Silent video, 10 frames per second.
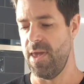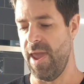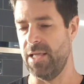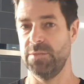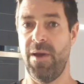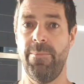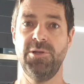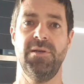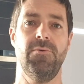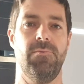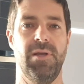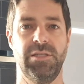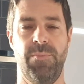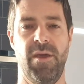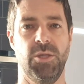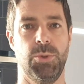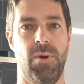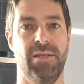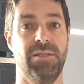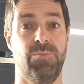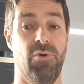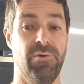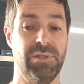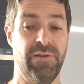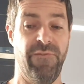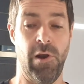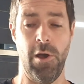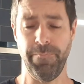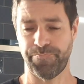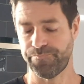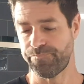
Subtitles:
and it's publishing recipes for us as brewers to follow.